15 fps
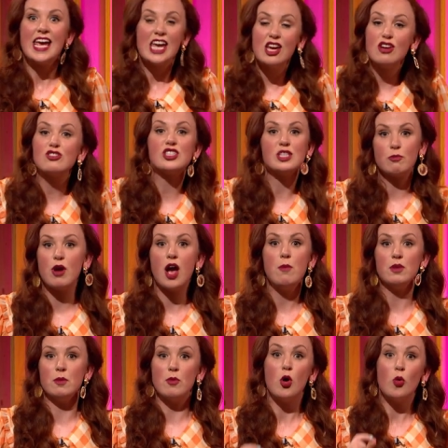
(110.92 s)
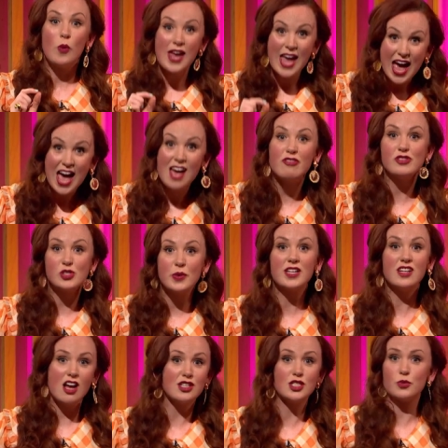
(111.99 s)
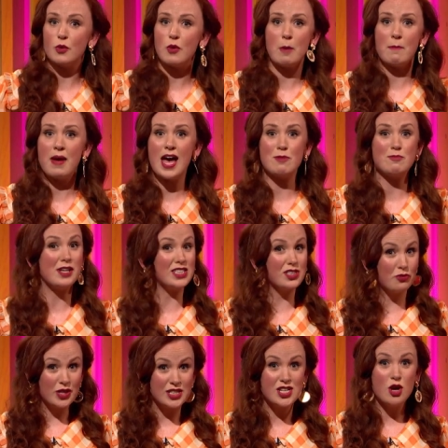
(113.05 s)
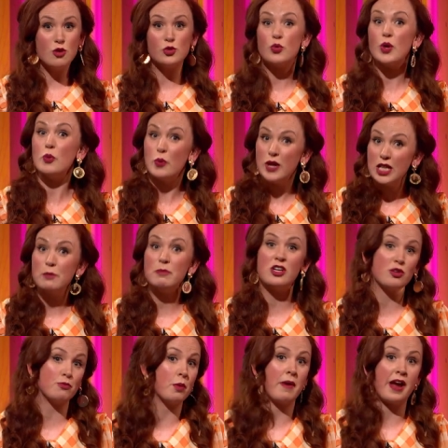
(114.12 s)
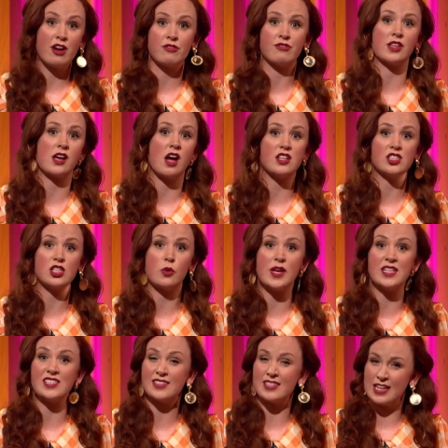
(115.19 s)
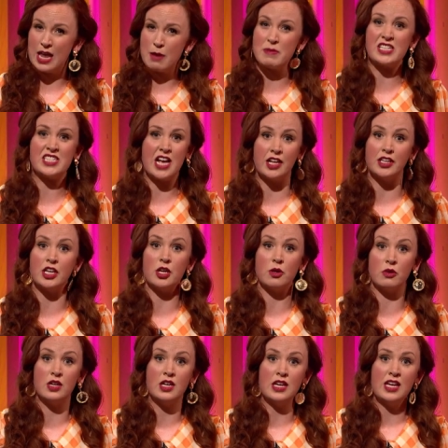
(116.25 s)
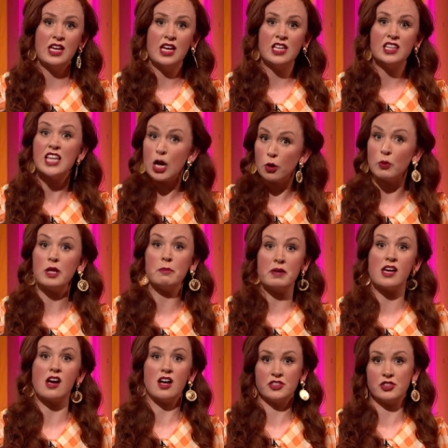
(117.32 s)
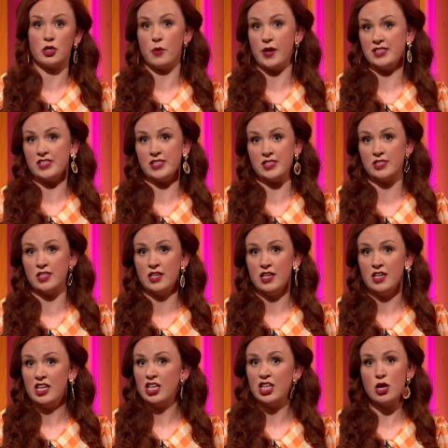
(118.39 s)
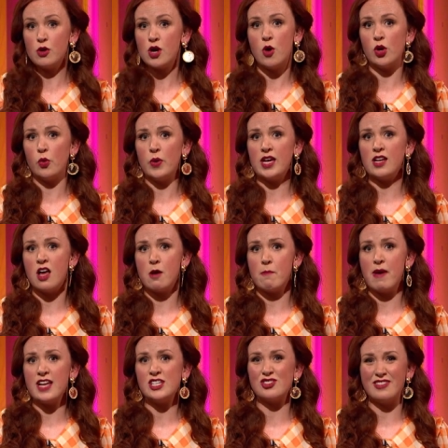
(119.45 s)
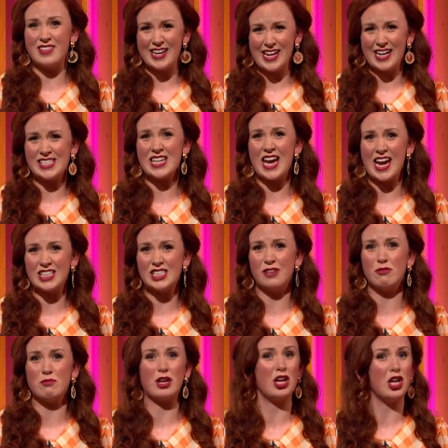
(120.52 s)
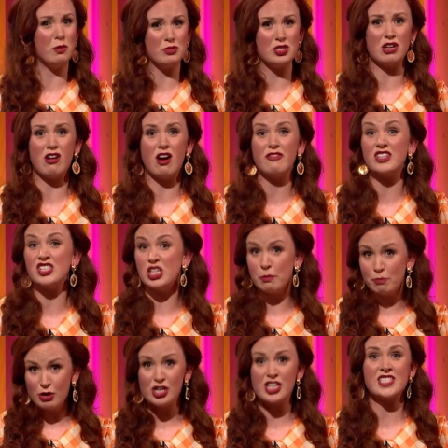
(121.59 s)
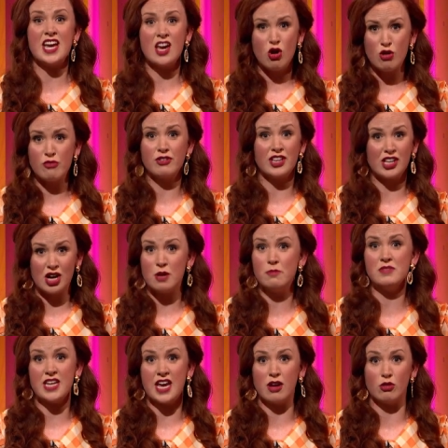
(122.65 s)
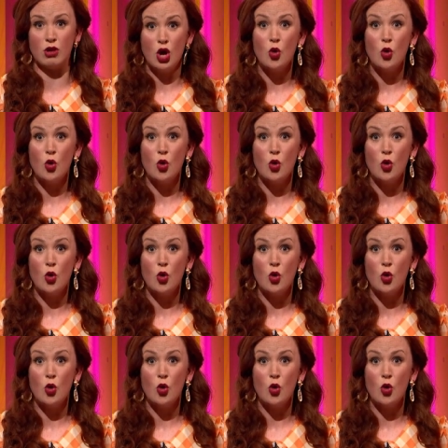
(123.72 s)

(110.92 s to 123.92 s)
Here's the problem. We have to acknowledge we went mad, because if we don't, we will be unprepared for the consequences. And let me tell you, there will be consequences. You don't go on a week-long bender and then get a taxi from the club to your office. You book a day off for the come-down.